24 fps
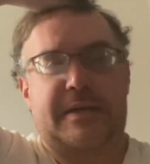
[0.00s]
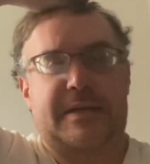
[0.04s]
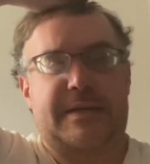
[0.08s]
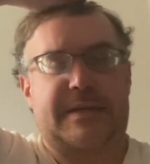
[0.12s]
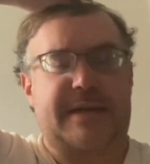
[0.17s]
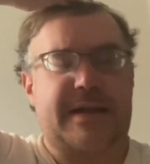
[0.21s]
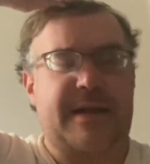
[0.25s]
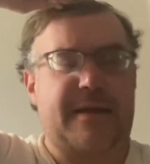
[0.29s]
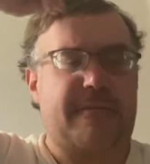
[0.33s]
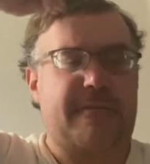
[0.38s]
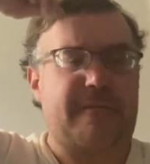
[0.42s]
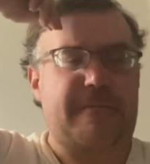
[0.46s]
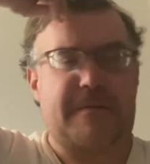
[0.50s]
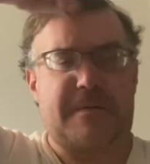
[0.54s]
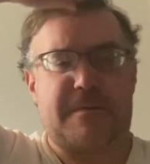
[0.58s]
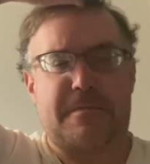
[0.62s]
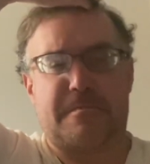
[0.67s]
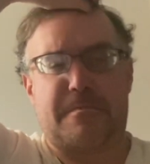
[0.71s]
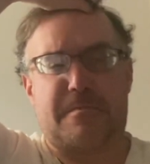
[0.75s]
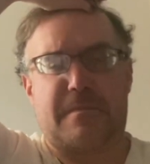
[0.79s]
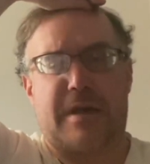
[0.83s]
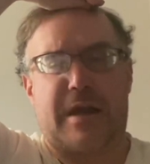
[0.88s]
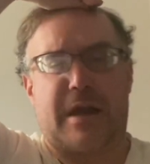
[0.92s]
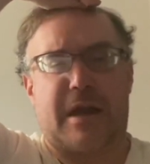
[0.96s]
Dave
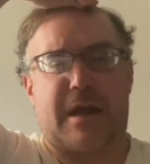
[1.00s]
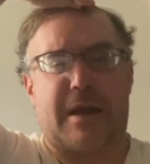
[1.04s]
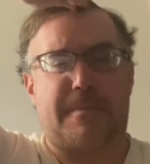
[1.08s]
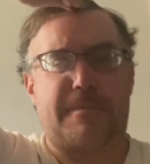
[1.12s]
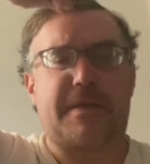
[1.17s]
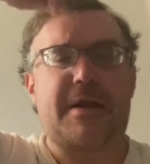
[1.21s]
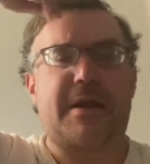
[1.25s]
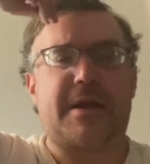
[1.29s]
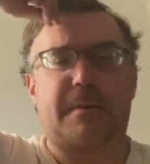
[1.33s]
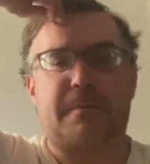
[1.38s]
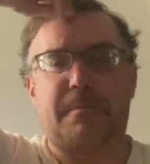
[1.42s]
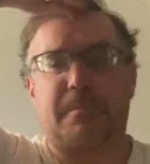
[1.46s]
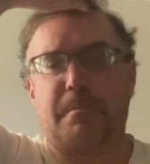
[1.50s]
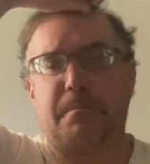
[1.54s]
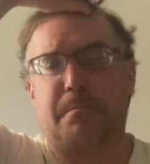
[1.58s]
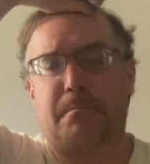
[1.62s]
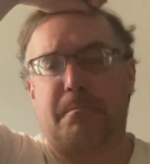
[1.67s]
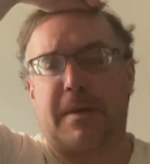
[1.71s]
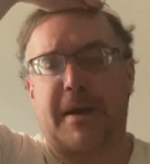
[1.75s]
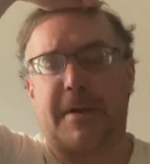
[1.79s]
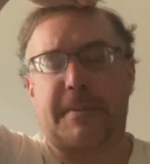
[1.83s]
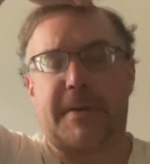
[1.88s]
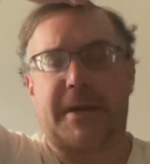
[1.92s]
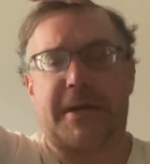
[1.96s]
and uh, Pete,
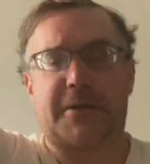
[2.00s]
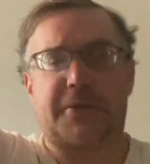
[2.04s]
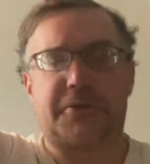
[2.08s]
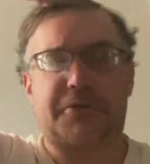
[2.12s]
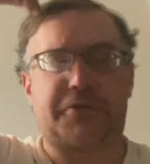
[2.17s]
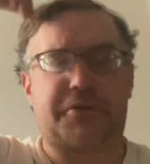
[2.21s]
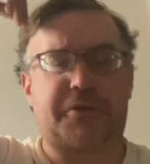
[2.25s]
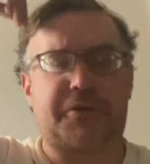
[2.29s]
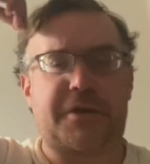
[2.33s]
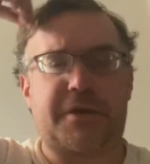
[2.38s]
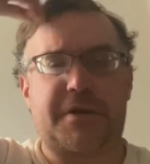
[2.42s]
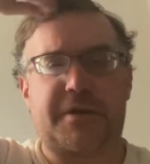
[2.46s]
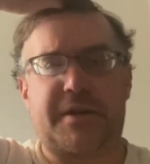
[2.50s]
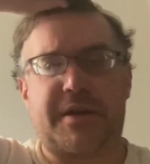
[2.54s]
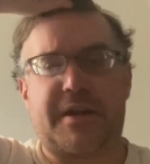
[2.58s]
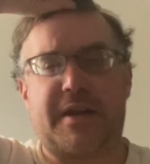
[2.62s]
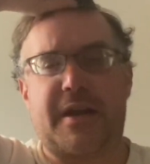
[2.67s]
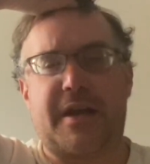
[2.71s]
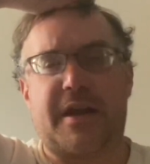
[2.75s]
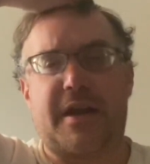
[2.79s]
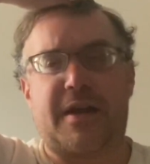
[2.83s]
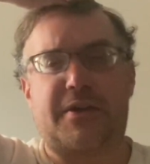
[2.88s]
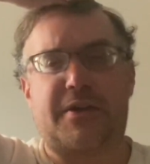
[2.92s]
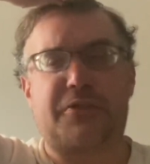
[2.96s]
my manager and the
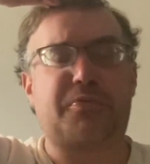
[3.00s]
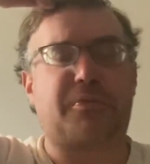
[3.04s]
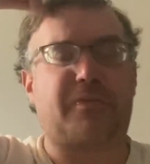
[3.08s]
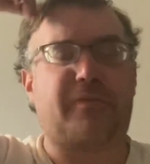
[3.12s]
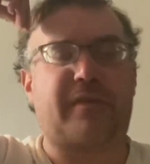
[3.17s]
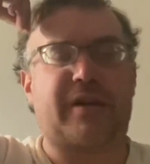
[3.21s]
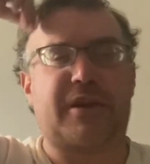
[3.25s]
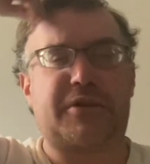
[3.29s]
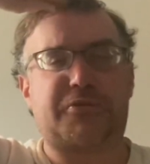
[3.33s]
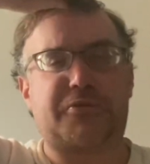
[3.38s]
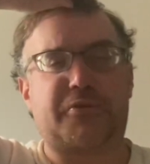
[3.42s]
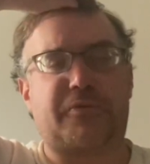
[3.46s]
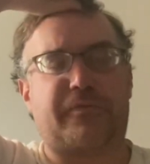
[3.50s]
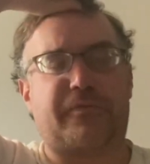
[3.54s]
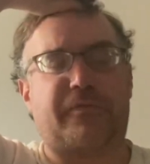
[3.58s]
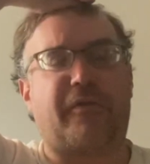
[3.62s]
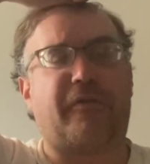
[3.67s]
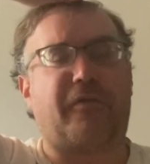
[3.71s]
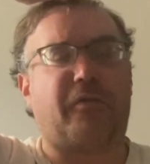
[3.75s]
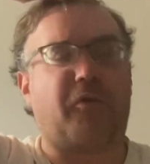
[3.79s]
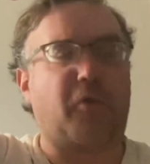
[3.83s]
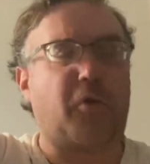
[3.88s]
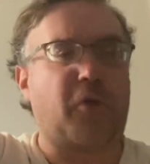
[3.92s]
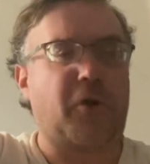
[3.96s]
uh, supervisor of the
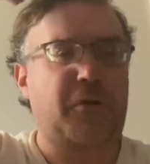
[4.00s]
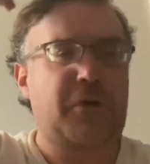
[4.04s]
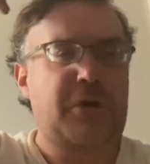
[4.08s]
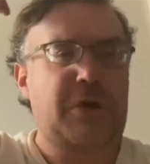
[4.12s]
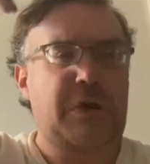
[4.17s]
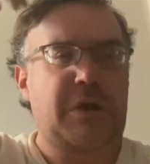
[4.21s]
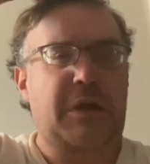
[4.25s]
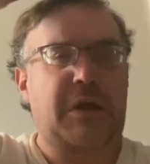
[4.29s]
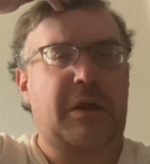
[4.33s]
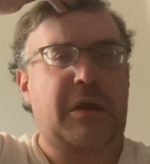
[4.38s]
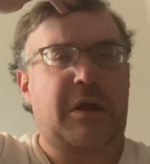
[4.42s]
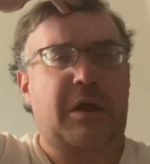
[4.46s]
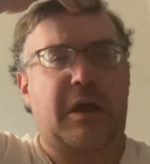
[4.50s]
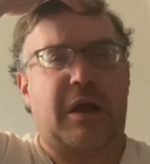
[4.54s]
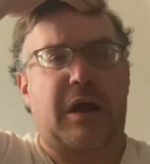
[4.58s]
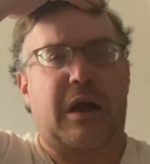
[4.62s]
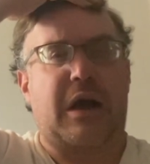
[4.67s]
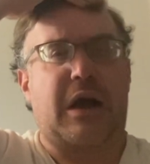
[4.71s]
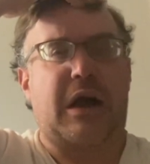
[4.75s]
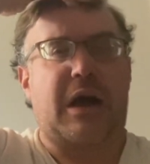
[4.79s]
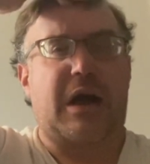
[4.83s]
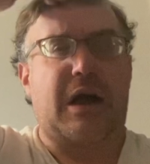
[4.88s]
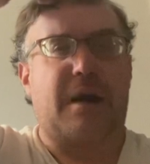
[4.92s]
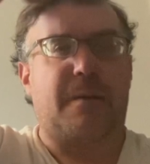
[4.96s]
floor,
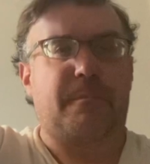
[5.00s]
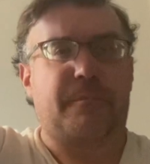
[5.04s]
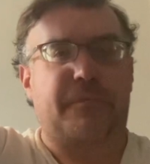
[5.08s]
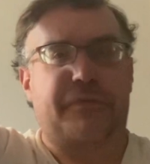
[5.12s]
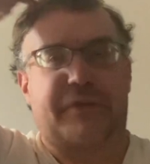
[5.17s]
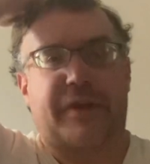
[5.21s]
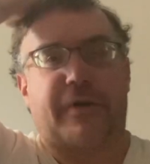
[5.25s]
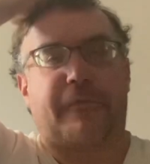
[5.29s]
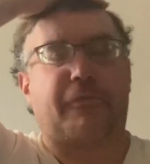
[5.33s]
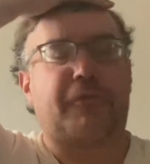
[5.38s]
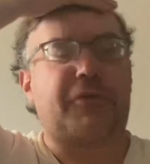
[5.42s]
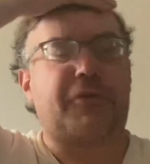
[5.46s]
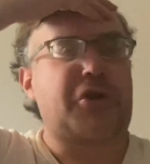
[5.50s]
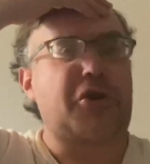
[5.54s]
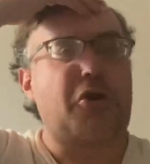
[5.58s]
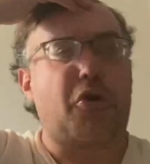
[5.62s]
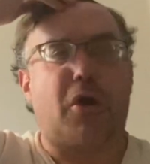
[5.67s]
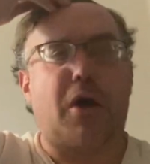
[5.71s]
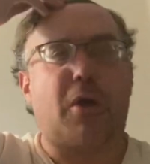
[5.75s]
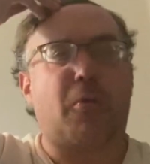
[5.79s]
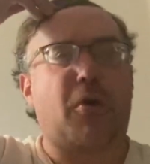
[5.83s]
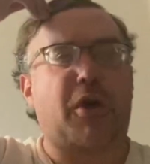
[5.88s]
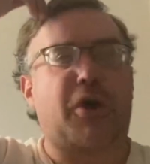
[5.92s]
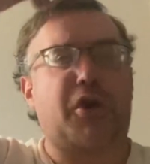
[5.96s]
um, definitely
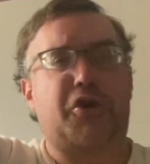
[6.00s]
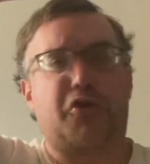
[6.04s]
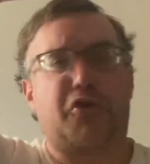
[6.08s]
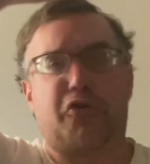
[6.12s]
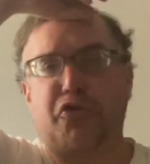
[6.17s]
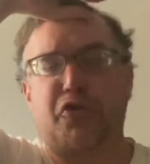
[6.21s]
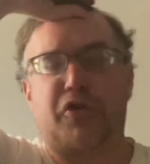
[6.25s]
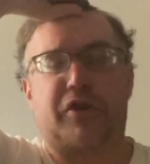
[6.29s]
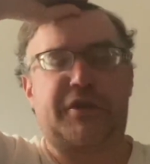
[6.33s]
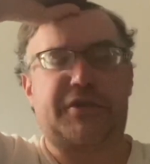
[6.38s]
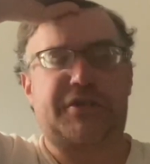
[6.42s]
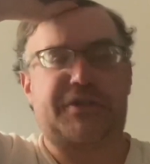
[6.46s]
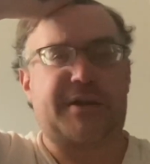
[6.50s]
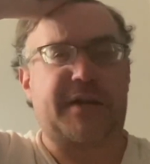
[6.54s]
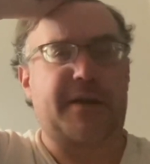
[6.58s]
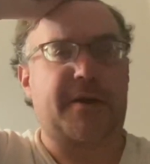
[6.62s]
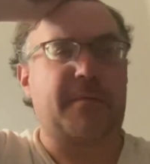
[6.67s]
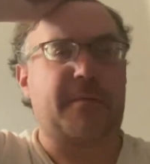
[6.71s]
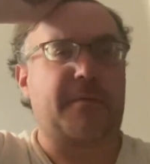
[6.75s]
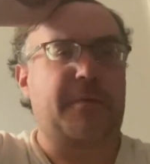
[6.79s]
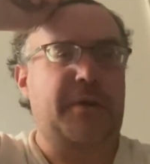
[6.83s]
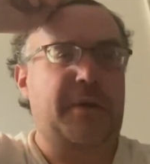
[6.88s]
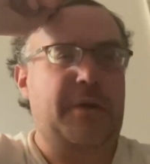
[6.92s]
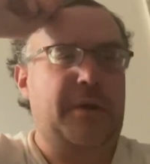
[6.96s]
know I want to do this,
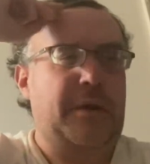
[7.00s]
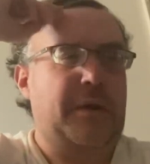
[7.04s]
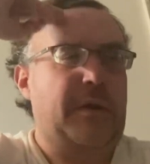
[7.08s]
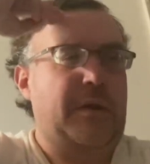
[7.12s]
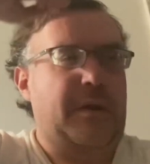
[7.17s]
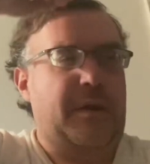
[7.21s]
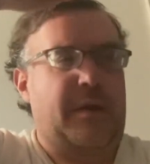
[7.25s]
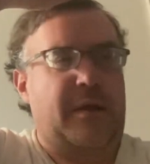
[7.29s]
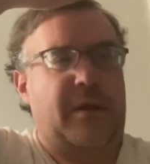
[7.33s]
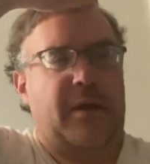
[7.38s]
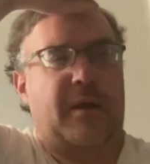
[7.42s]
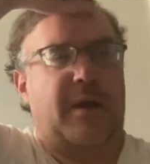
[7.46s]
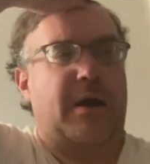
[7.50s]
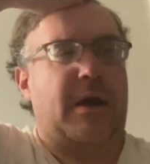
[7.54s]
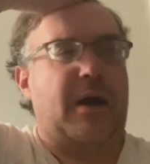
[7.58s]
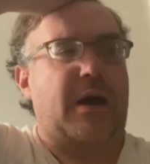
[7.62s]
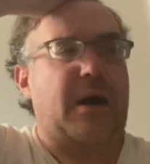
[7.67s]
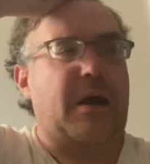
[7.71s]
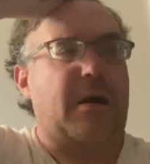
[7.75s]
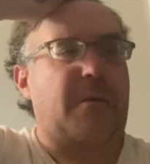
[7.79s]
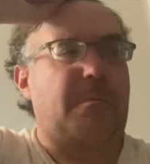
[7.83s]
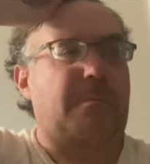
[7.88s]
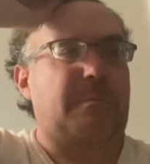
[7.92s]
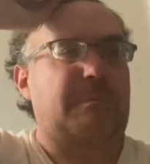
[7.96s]
and
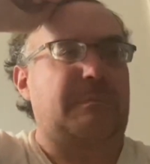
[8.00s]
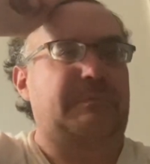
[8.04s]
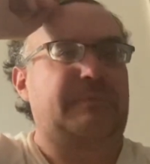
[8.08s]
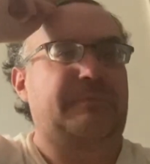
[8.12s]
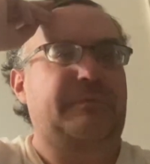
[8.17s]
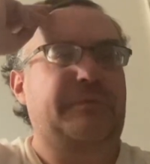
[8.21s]
um,